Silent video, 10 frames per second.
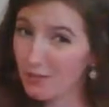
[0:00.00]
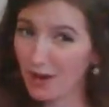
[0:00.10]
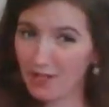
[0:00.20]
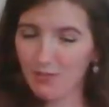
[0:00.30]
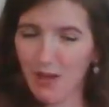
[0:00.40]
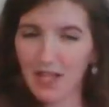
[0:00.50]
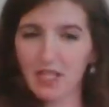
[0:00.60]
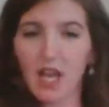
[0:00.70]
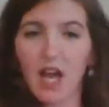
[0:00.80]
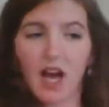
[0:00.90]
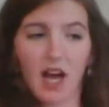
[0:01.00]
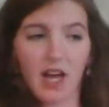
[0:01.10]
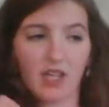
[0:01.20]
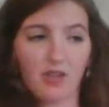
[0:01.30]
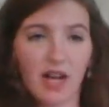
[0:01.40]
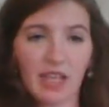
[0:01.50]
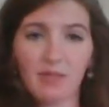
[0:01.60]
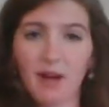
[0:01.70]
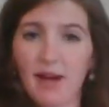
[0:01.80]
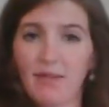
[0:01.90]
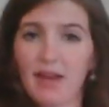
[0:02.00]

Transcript: brown spots, you cut them up